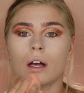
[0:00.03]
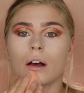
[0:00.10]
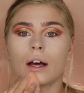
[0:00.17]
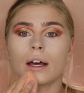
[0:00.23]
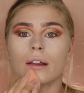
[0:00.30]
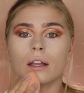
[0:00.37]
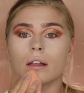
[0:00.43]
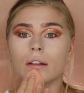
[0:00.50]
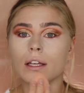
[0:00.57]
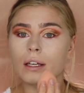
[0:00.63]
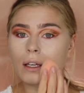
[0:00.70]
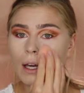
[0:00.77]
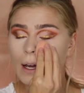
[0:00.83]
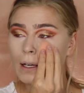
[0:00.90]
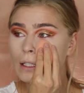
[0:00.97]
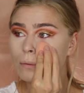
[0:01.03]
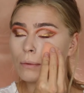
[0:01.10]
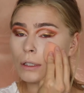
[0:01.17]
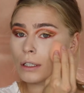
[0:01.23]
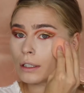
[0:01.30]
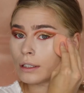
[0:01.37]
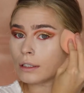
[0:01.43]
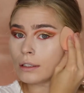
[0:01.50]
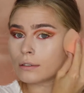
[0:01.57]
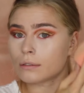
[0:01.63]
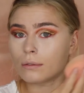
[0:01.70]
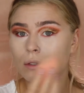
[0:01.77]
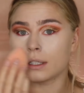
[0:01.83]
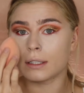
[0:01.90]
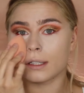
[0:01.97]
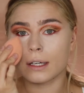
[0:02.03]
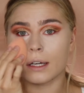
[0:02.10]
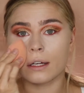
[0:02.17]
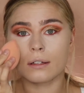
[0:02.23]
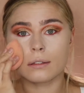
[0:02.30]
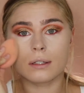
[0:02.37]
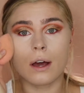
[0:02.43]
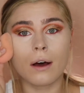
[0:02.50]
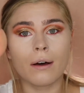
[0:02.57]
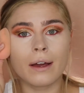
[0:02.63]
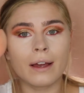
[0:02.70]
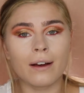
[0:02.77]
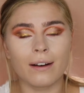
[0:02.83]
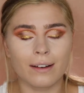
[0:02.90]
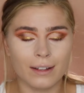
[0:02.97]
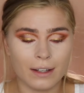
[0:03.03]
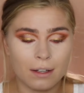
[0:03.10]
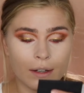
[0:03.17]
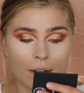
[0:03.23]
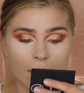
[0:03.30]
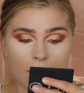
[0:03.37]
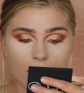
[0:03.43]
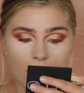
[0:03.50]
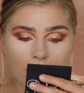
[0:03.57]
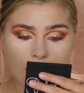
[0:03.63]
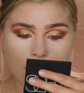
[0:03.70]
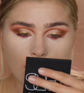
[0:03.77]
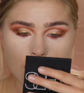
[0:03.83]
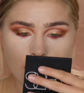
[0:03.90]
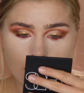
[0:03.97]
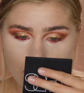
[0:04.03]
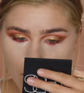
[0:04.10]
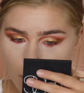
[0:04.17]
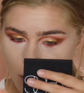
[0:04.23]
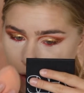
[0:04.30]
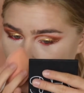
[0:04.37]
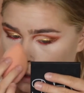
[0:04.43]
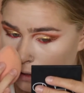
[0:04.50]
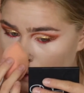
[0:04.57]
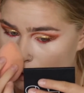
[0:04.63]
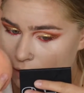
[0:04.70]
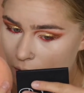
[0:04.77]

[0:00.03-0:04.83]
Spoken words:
I look like Casper. What the hell is going on? Elena, come on.